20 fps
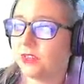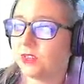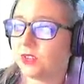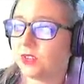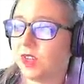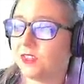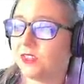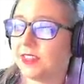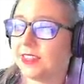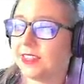so
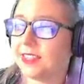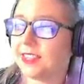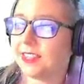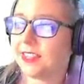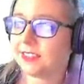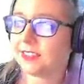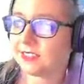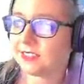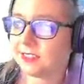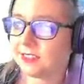I have
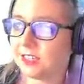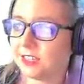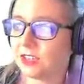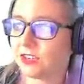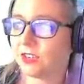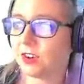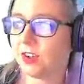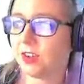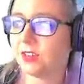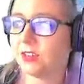less
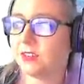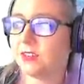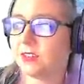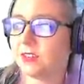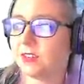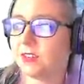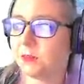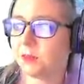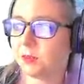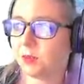electrons
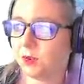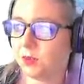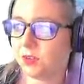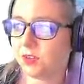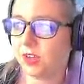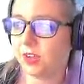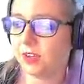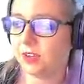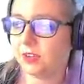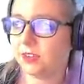than
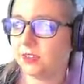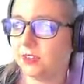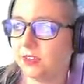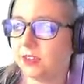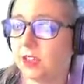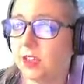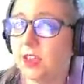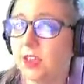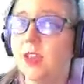protons.